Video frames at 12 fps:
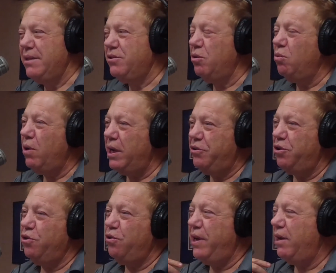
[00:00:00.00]
It's a way to
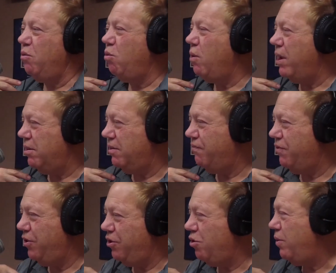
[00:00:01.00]
create wealth for
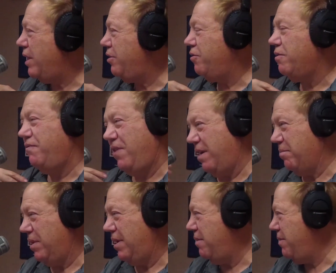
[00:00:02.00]
you and your
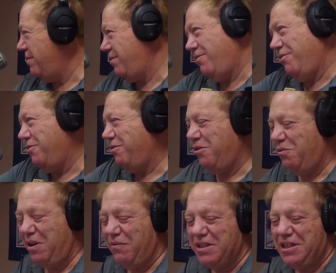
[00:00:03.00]
family. I mean, the
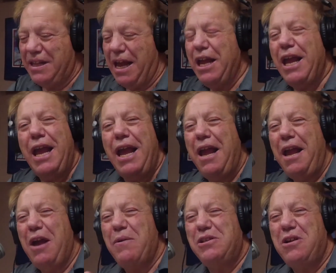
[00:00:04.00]
three of us see that.
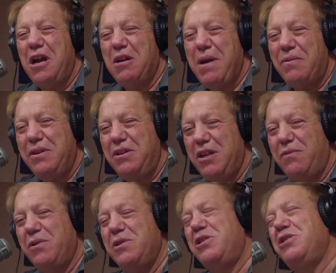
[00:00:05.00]
And we talk about the
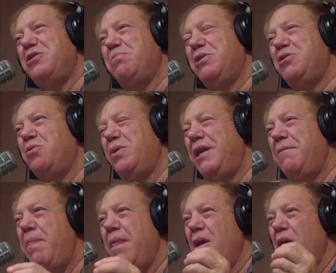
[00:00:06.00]
differences
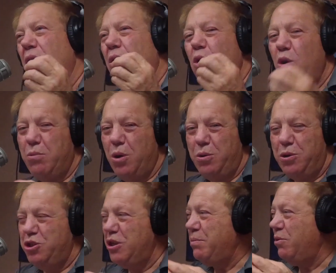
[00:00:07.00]
between home
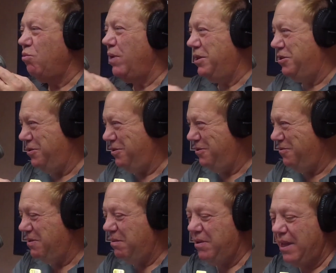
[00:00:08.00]
ownership and renters.
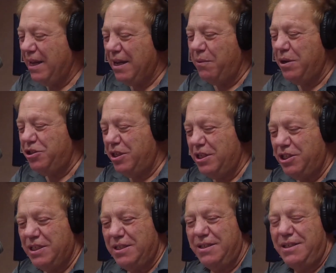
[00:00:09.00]
Remember that? I want you to
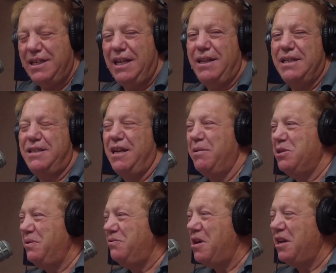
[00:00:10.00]
just see this now because
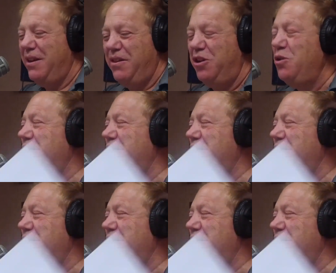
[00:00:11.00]
we've talked. The